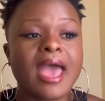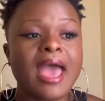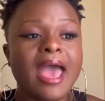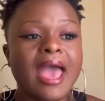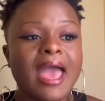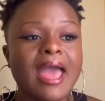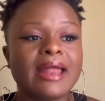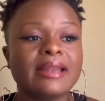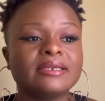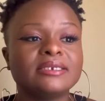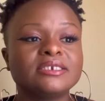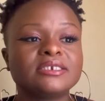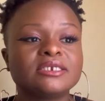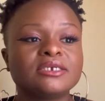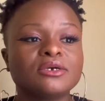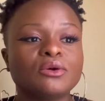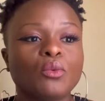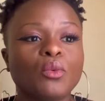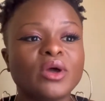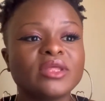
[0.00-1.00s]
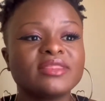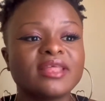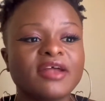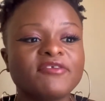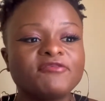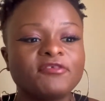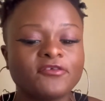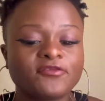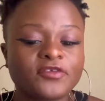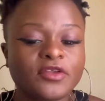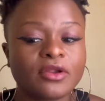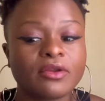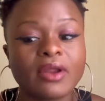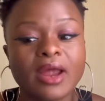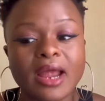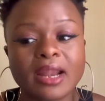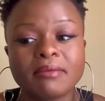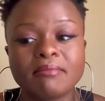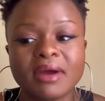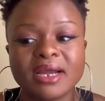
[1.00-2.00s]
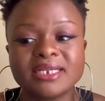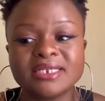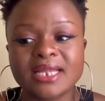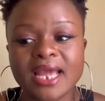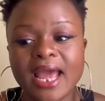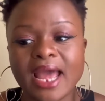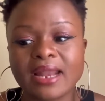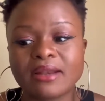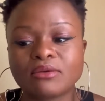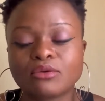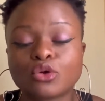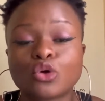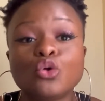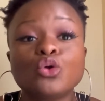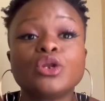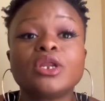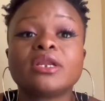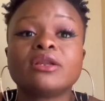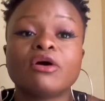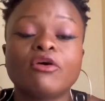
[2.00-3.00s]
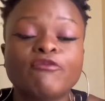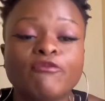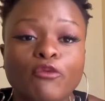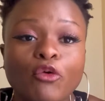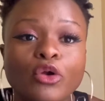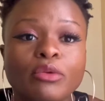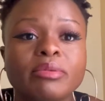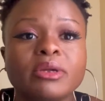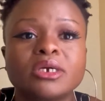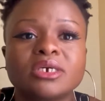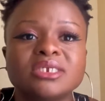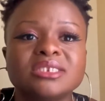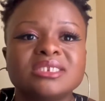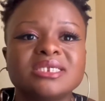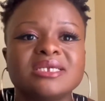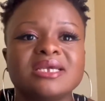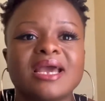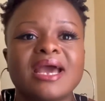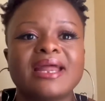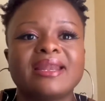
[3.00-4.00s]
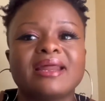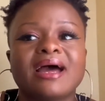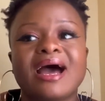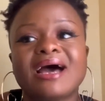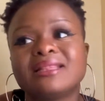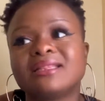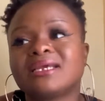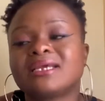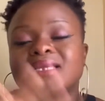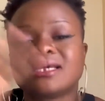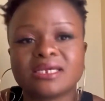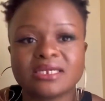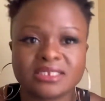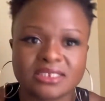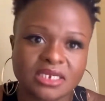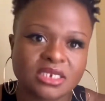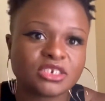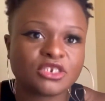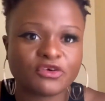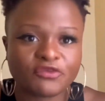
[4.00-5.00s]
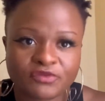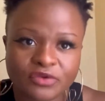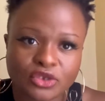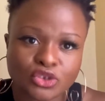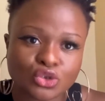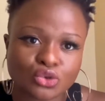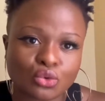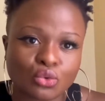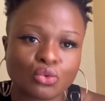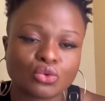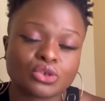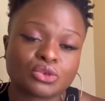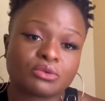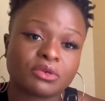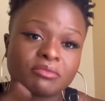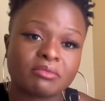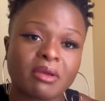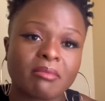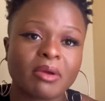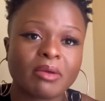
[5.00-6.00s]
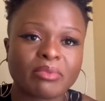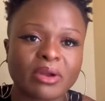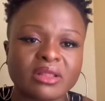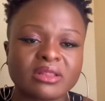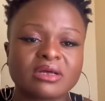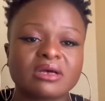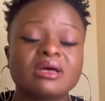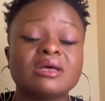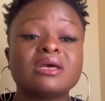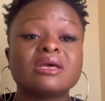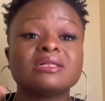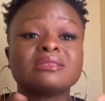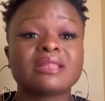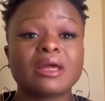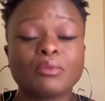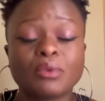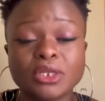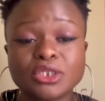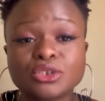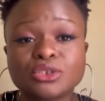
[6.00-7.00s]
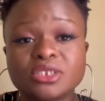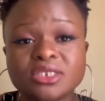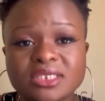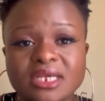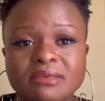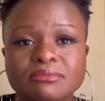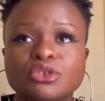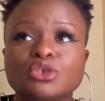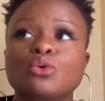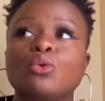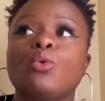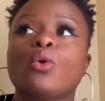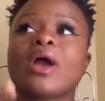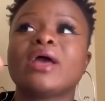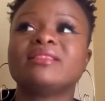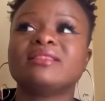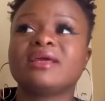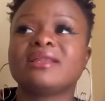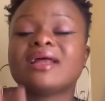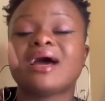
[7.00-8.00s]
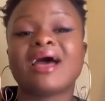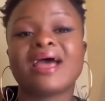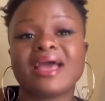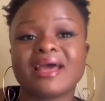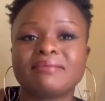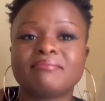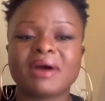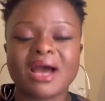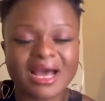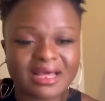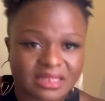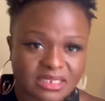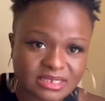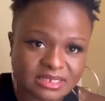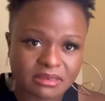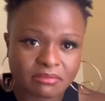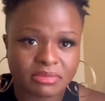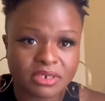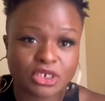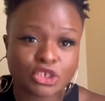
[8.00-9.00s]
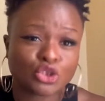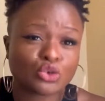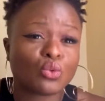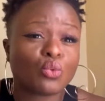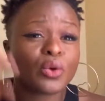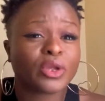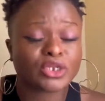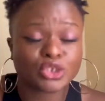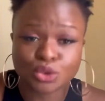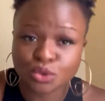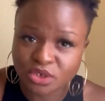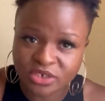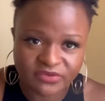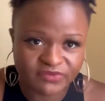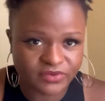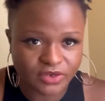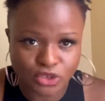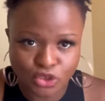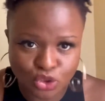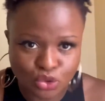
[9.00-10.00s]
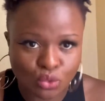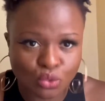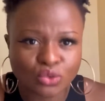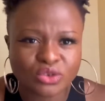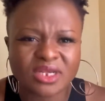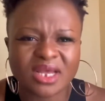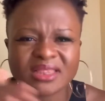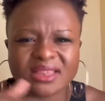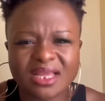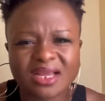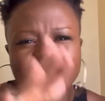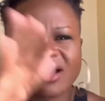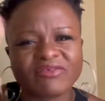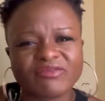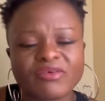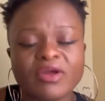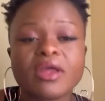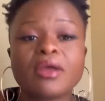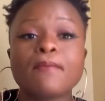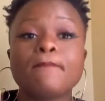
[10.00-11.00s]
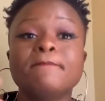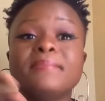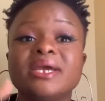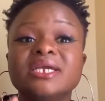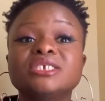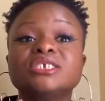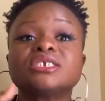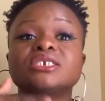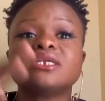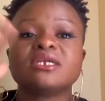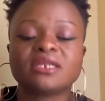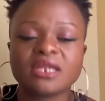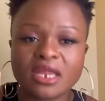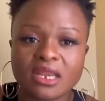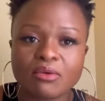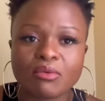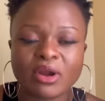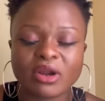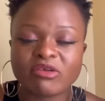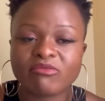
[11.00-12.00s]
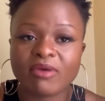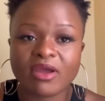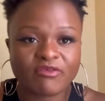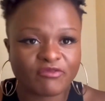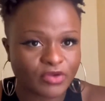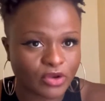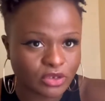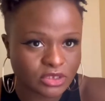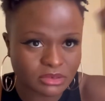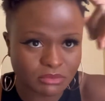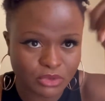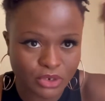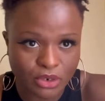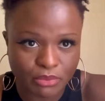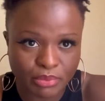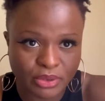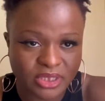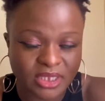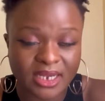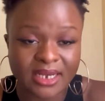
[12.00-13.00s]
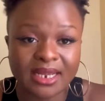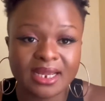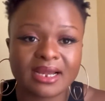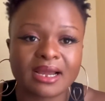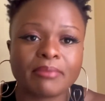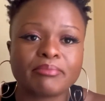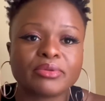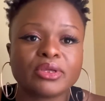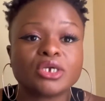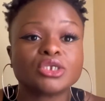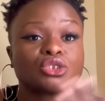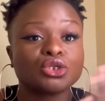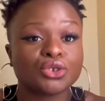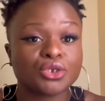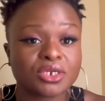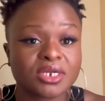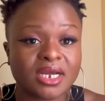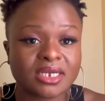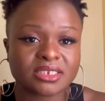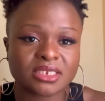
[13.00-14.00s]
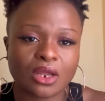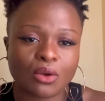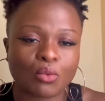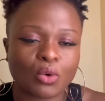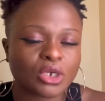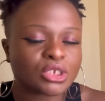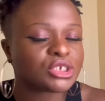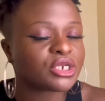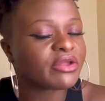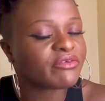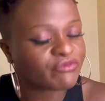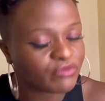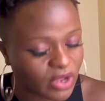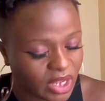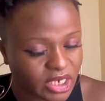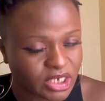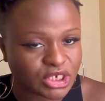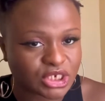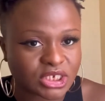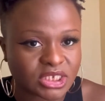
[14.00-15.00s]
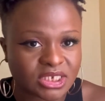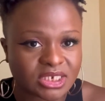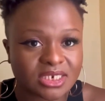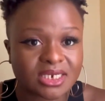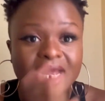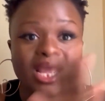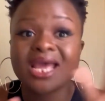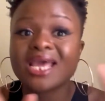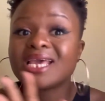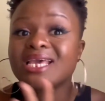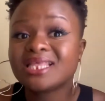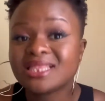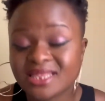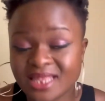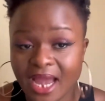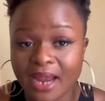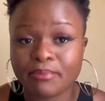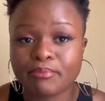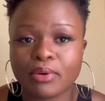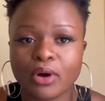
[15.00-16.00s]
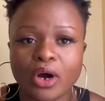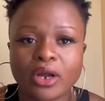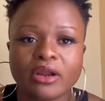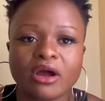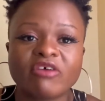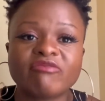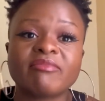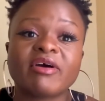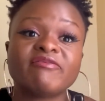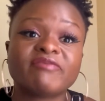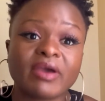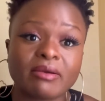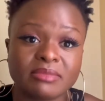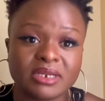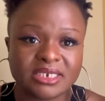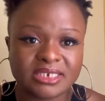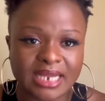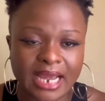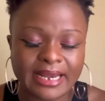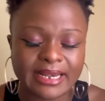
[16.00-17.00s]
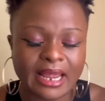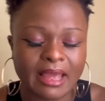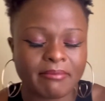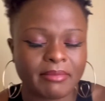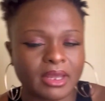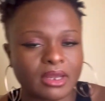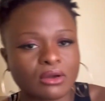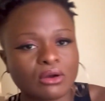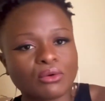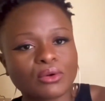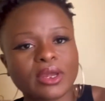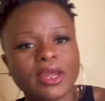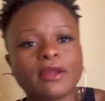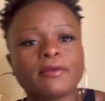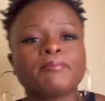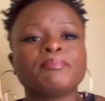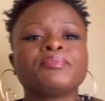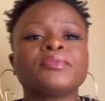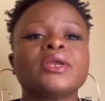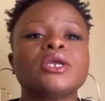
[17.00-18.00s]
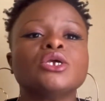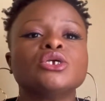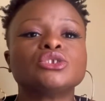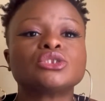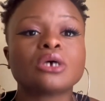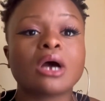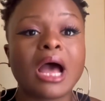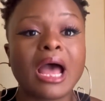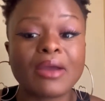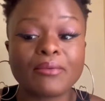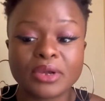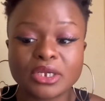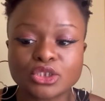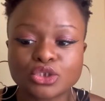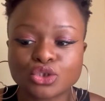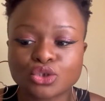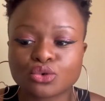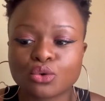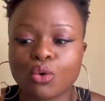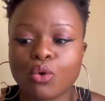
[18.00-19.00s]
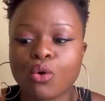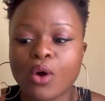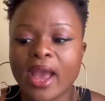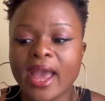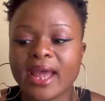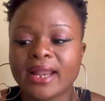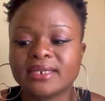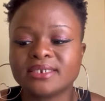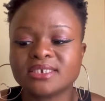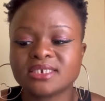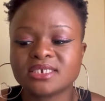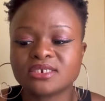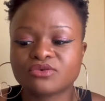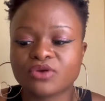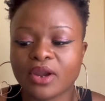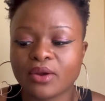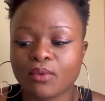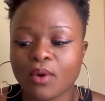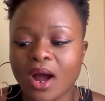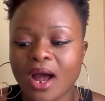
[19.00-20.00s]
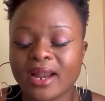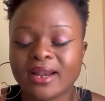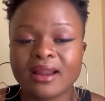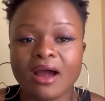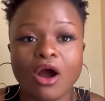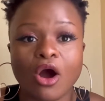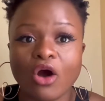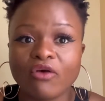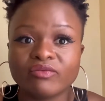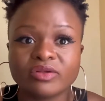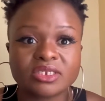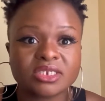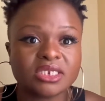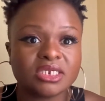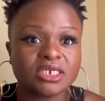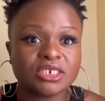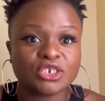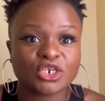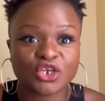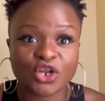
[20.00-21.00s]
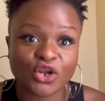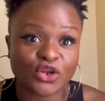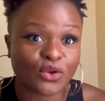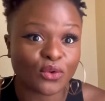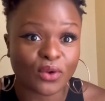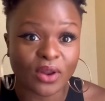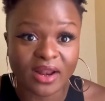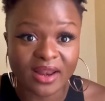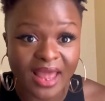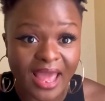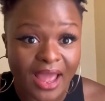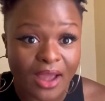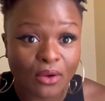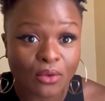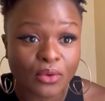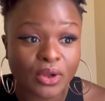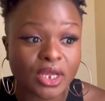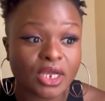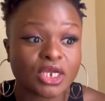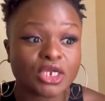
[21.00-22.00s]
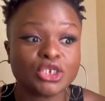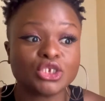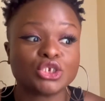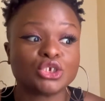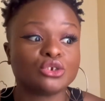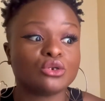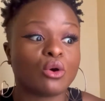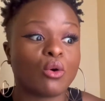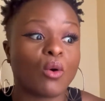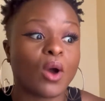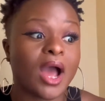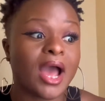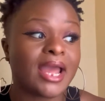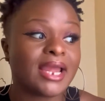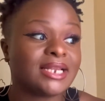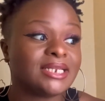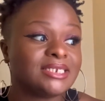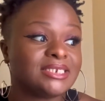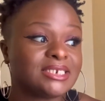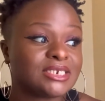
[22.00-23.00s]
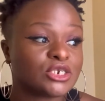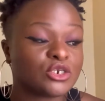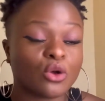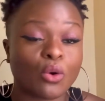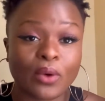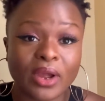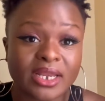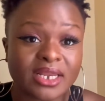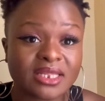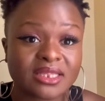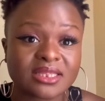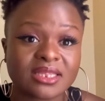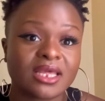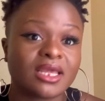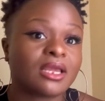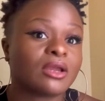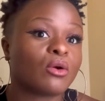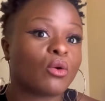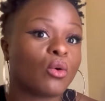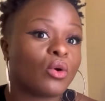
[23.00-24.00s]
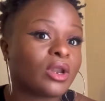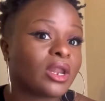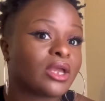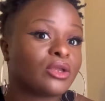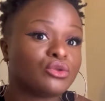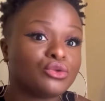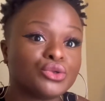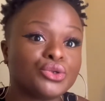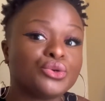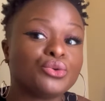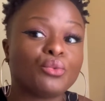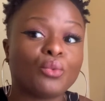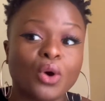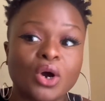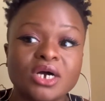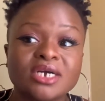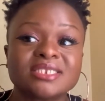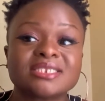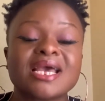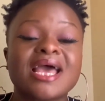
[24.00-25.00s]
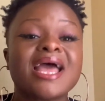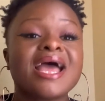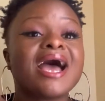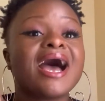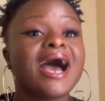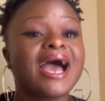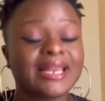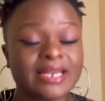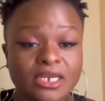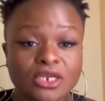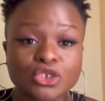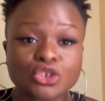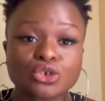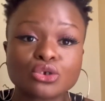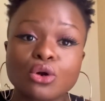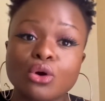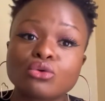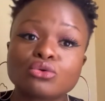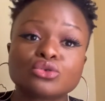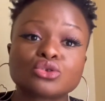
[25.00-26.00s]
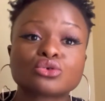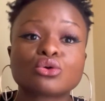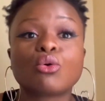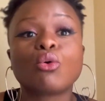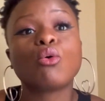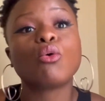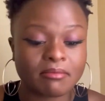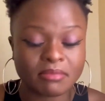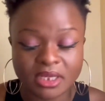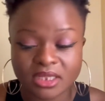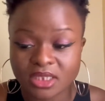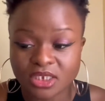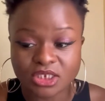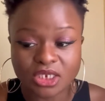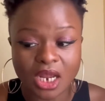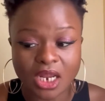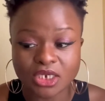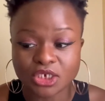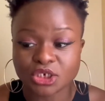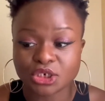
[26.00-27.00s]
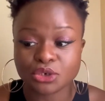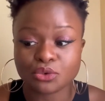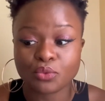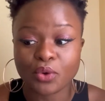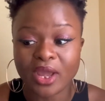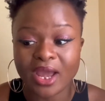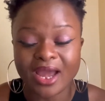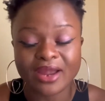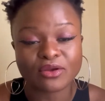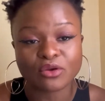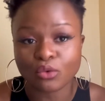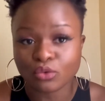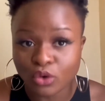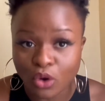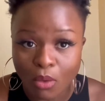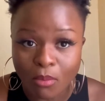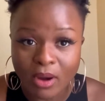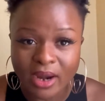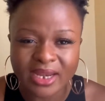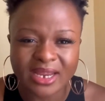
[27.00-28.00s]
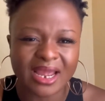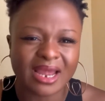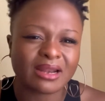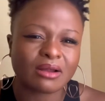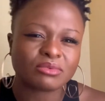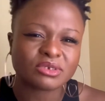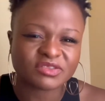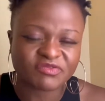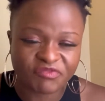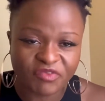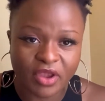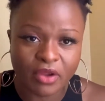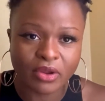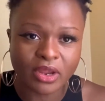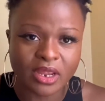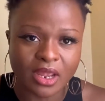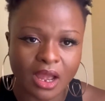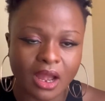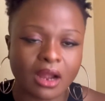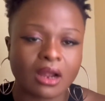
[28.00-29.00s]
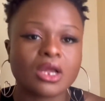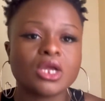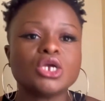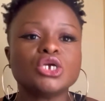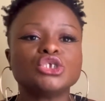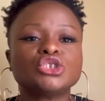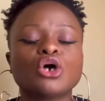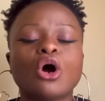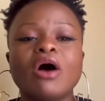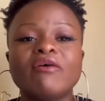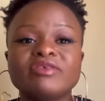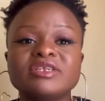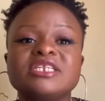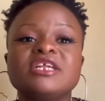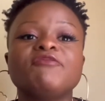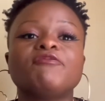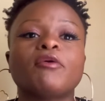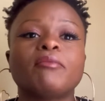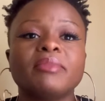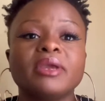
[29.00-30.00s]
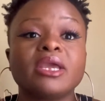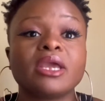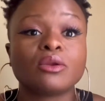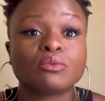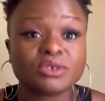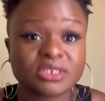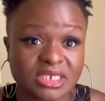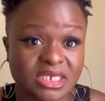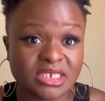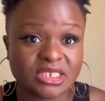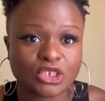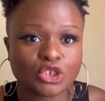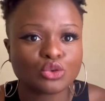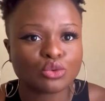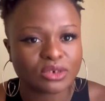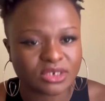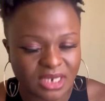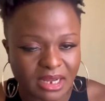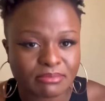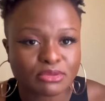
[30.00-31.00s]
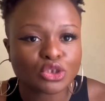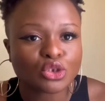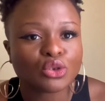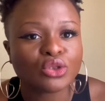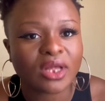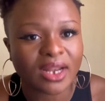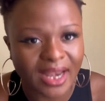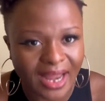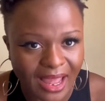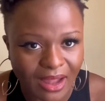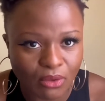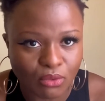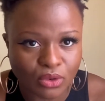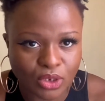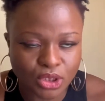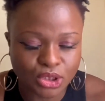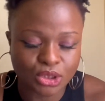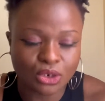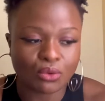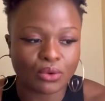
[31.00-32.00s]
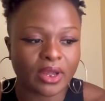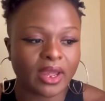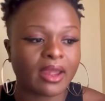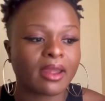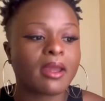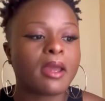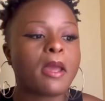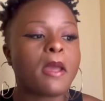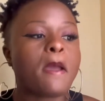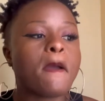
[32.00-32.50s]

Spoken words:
And with that 50 rand, my dad couldn't afford, because he had other kids in different schools with me and my brother that went to the same school. And then I had my other siblings who went to different schools. I think I've mentioned it in one of my videos. I'm going to put the link up here so you guys can watch it if you're interested in that part of my family dynamic. Okay. So I went to school, and in grade one, I obviously did not know the language. You know, I didn't know anything. All I knew was I needed to go to school in this country where I know nobody, and I was very young. So obviously for me, it was easy to adapt to the language, okay?